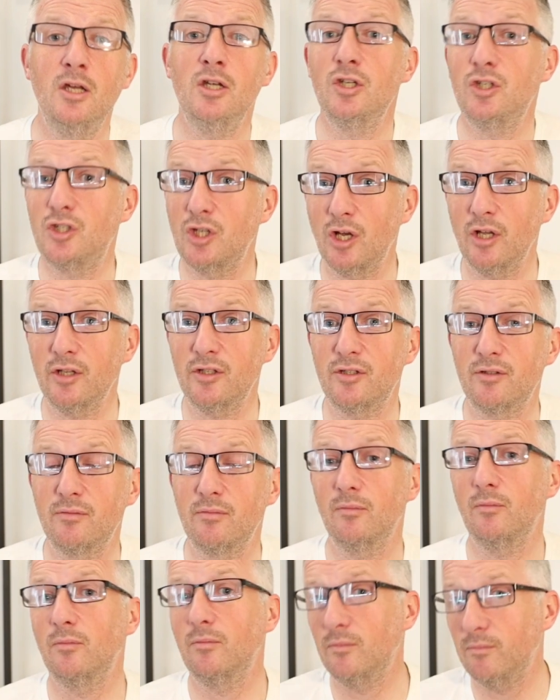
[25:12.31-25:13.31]

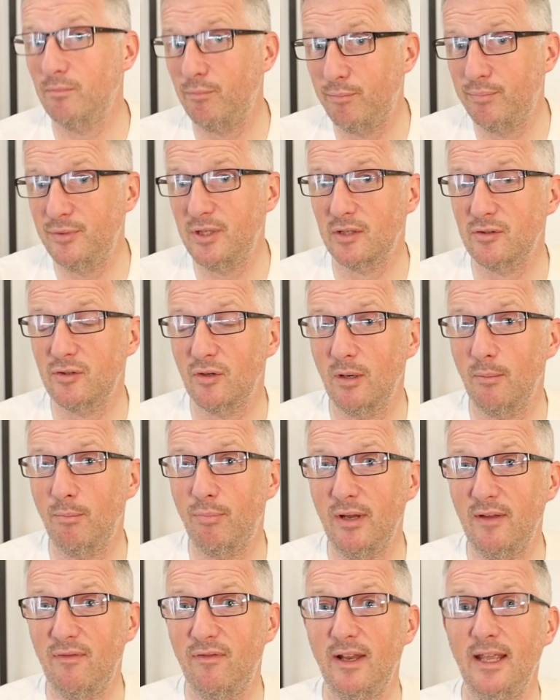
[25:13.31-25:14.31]
Shirts, touched on it
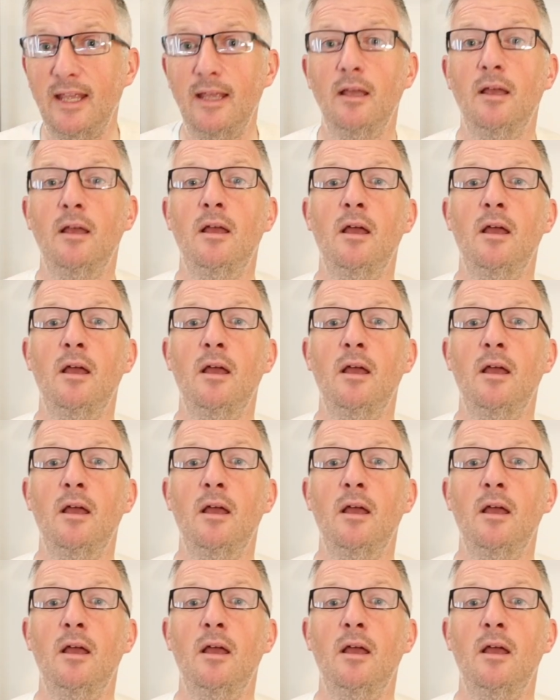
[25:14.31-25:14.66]
briefly.